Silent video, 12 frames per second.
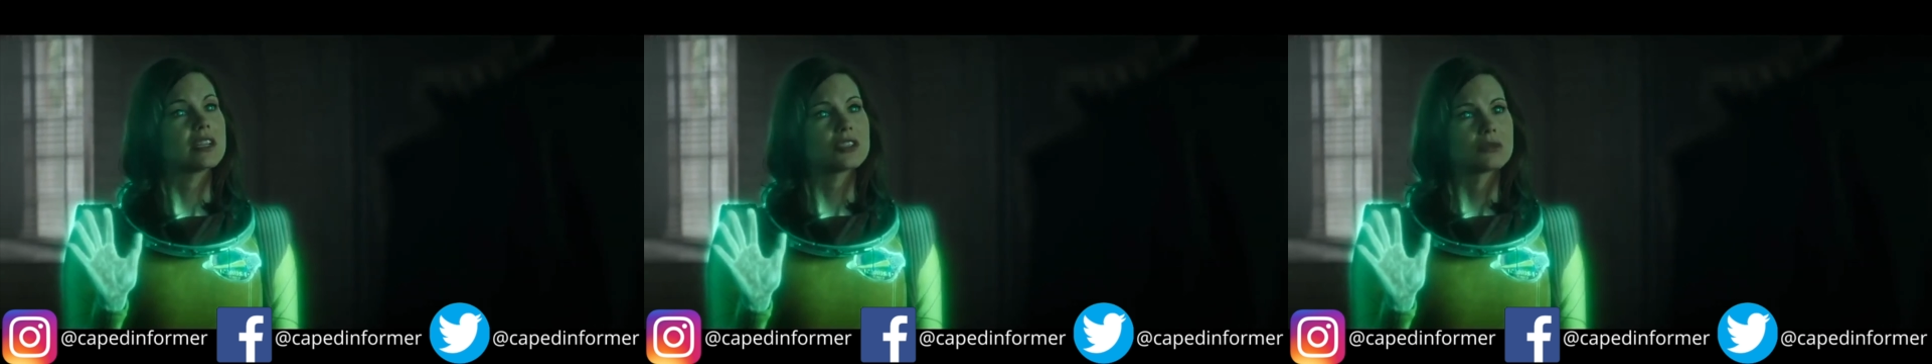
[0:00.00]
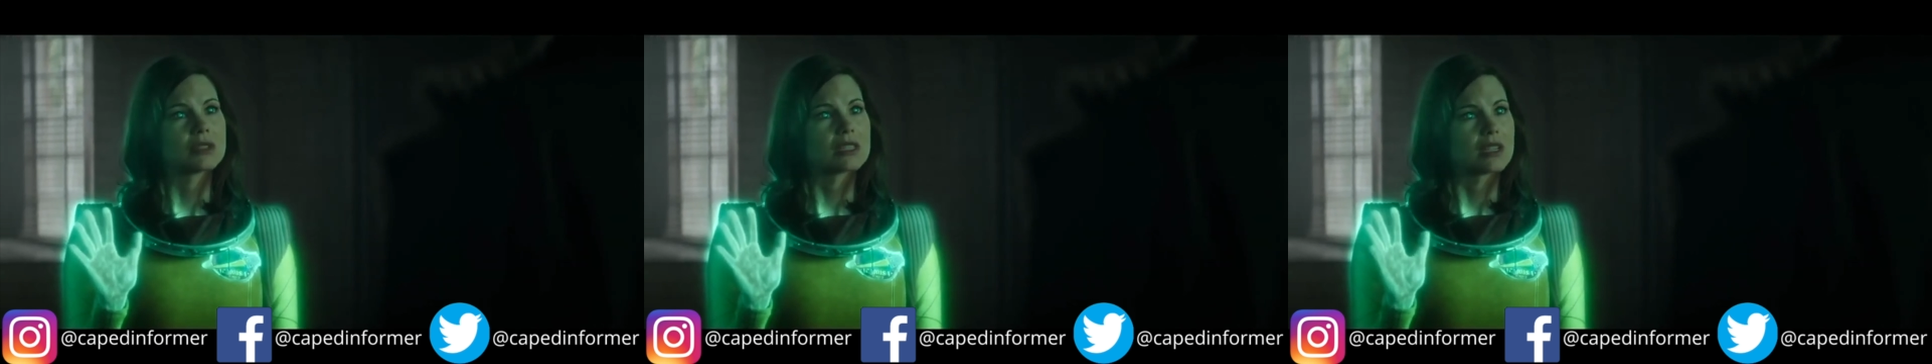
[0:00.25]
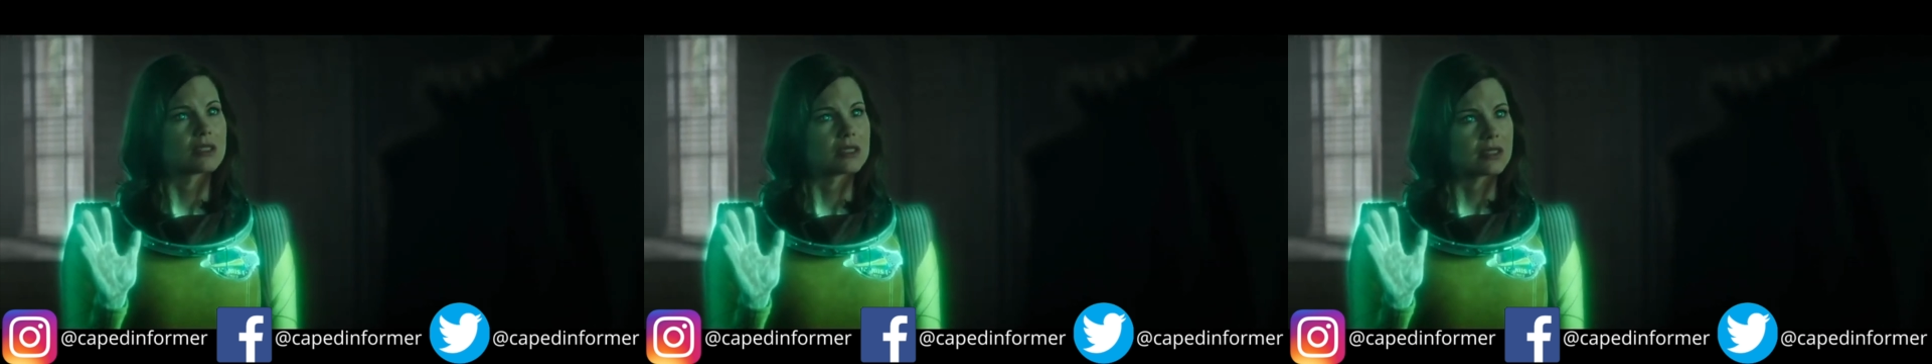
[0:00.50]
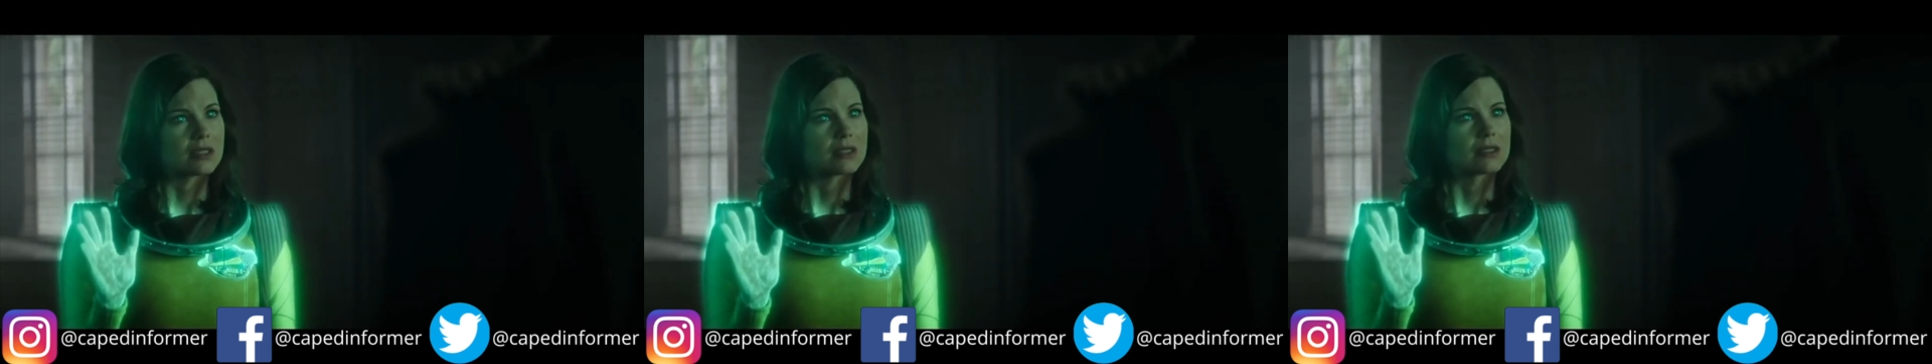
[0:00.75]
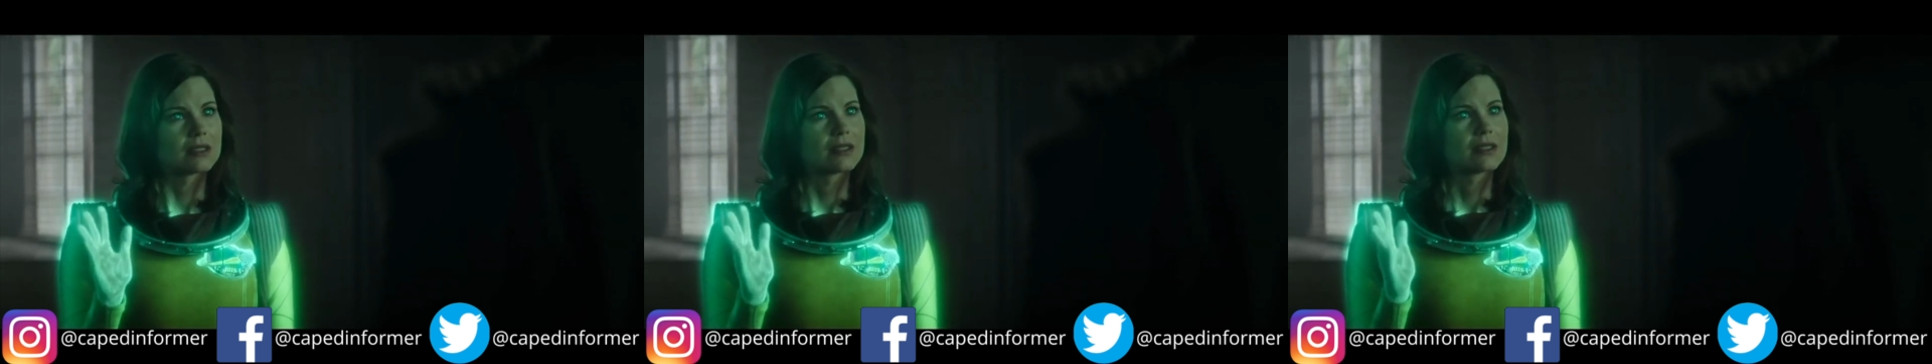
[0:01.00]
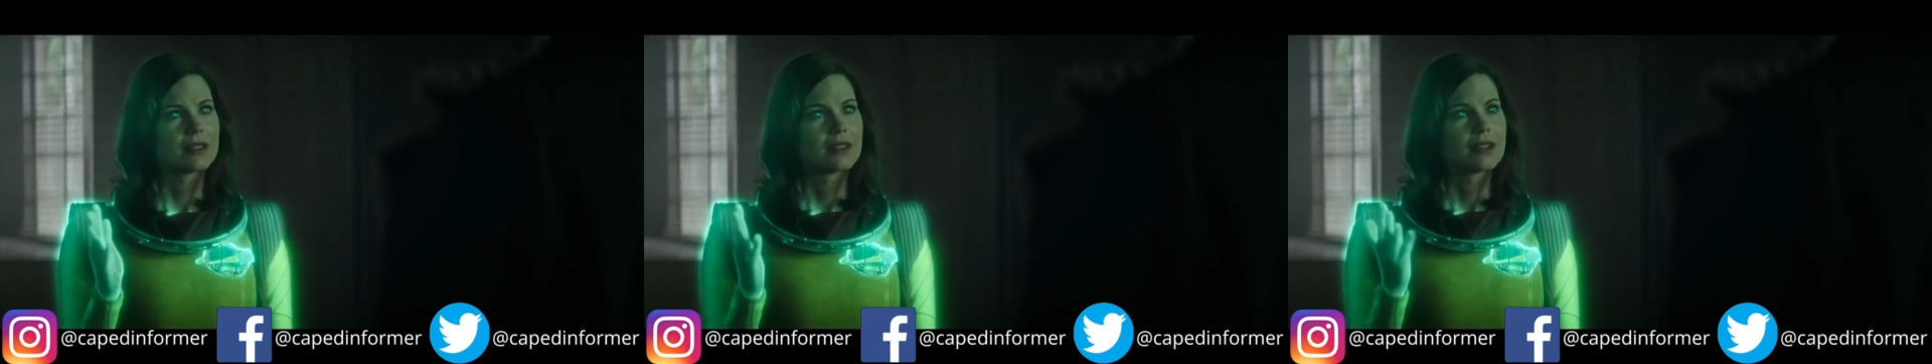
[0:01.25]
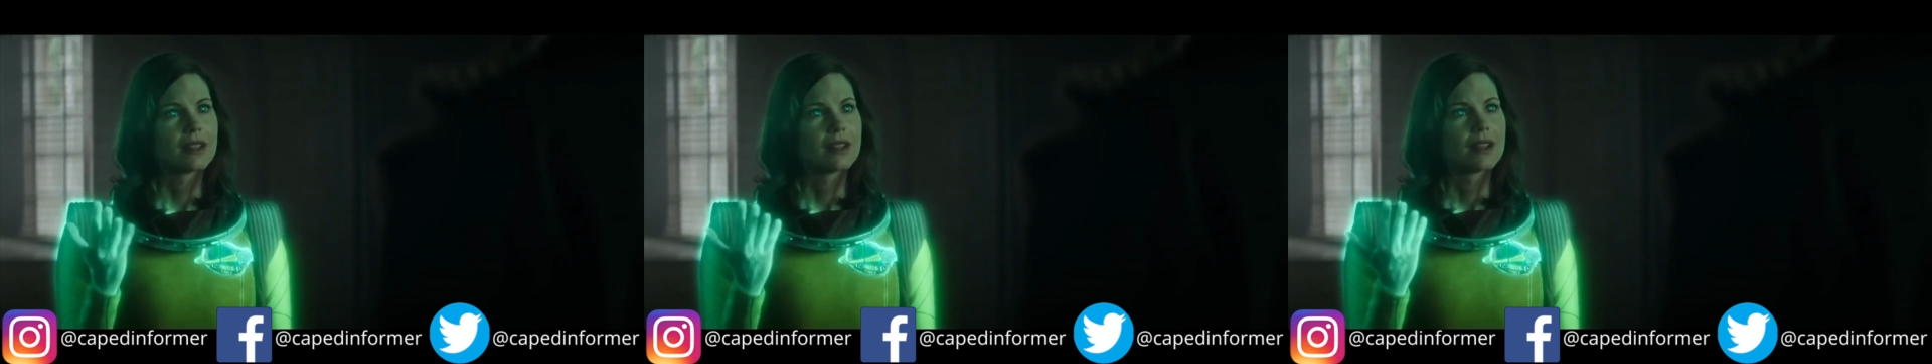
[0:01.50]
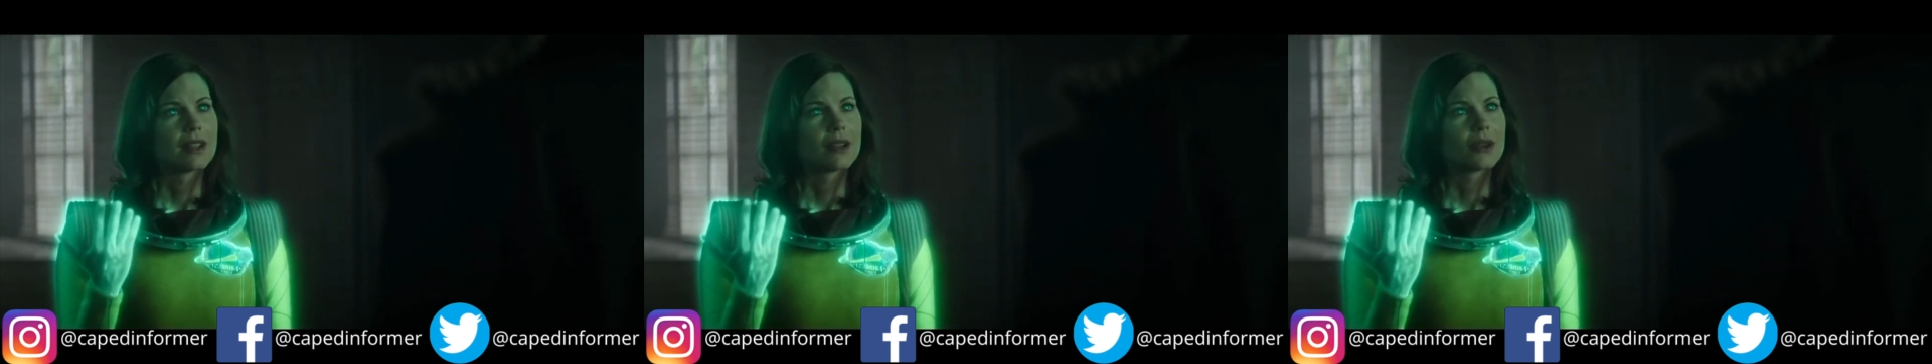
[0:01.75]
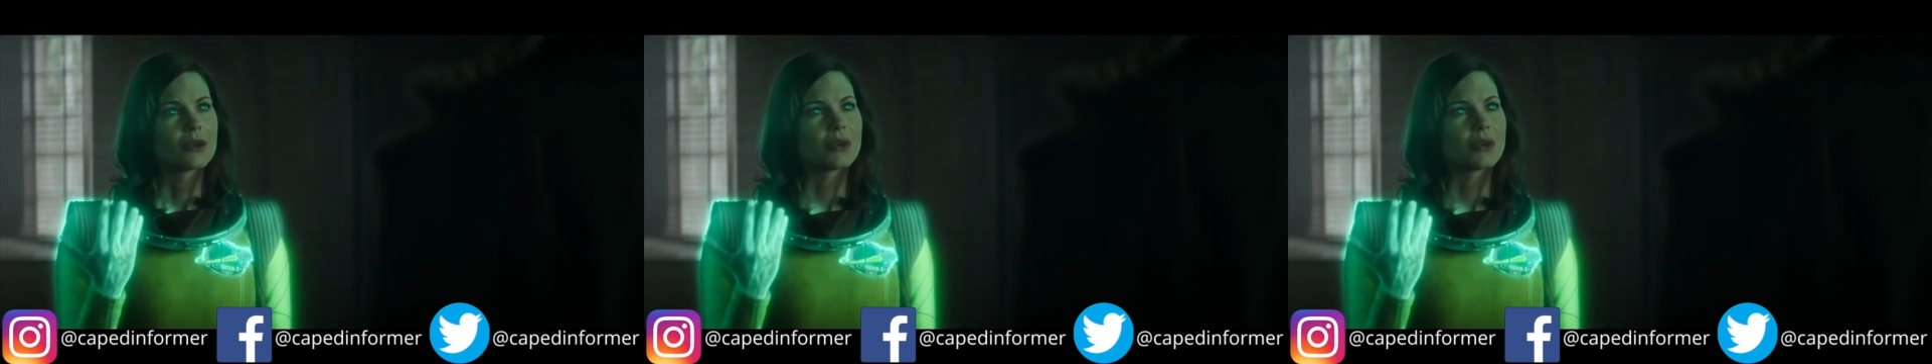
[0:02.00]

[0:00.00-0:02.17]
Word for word: embrace it and live in harmony,